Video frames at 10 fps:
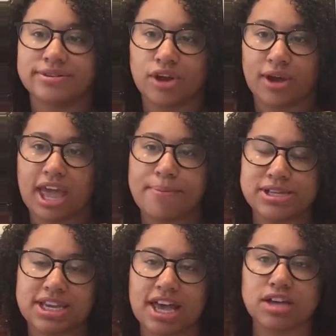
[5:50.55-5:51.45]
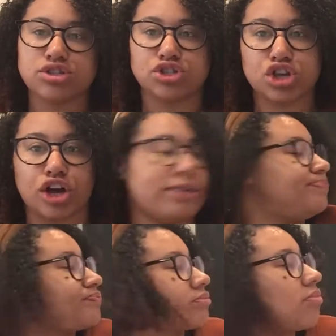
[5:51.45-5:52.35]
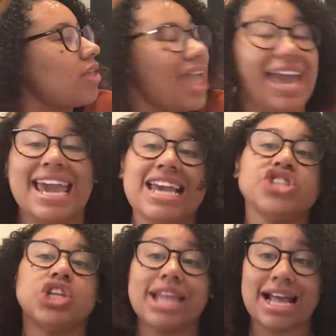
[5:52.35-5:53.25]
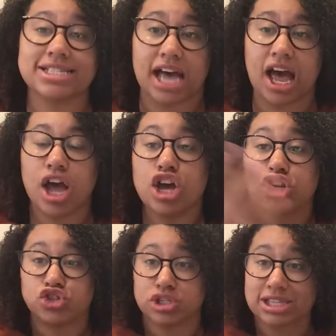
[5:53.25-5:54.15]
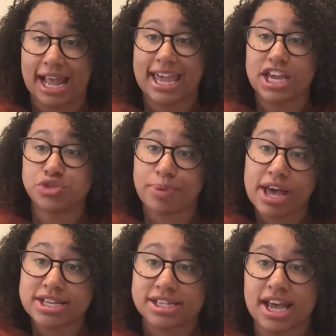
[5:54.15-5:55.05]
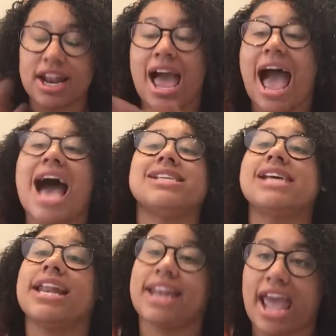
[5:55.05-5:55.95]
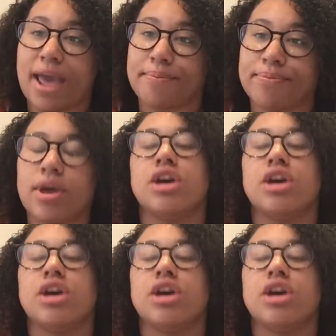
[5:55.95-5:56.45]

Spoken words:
Okay, boys and girls? So, each letter, just like each person, has a name.